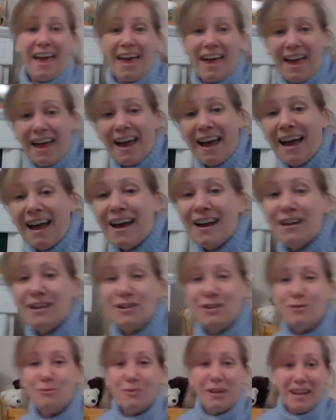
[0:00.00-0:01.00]

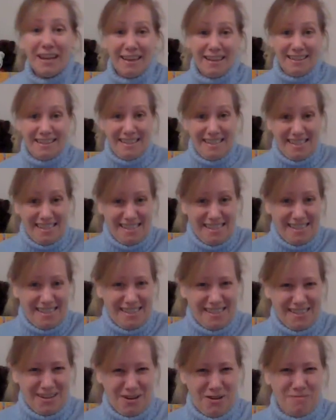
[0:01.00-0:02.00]
And we
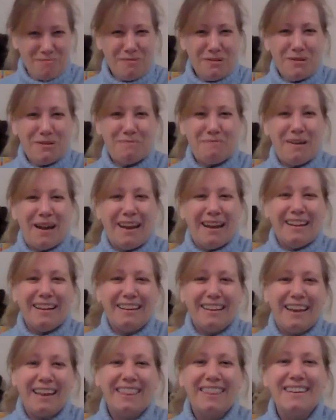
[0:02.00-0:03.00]
stomp goodbye
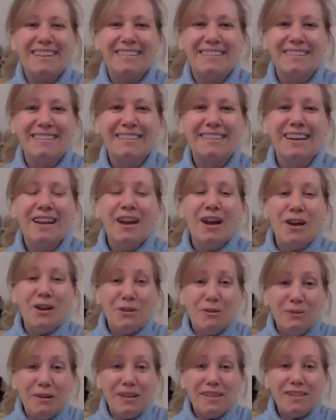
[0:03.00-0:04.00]
like this.
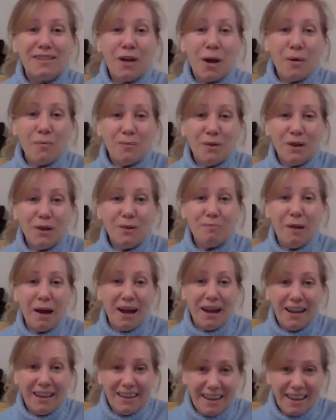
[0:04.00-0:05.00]
We stomp
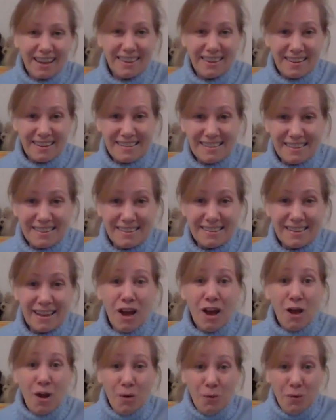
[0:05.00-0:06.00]
goodbye like this.
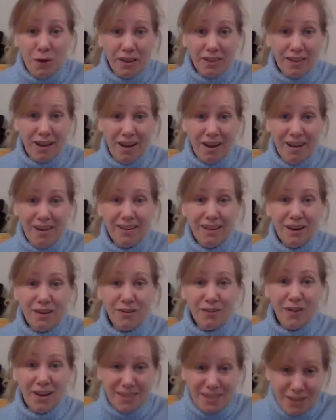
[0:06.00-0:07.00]
With all
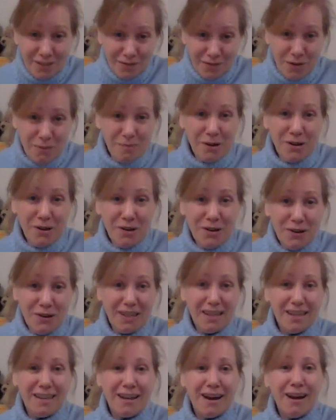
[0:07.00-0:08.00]
our friends from
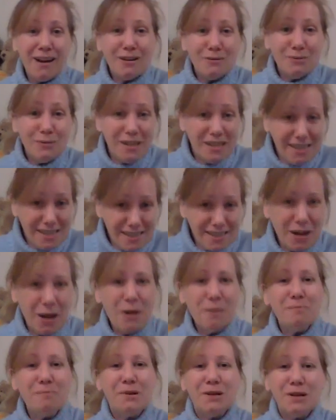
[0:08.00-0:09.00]
early on, we
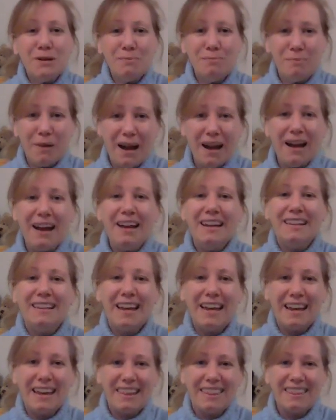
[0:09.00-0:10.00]
stomp goodbye
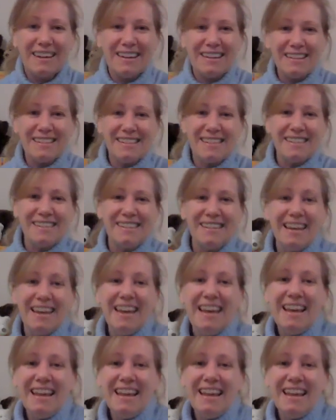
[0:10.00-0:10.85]
like this.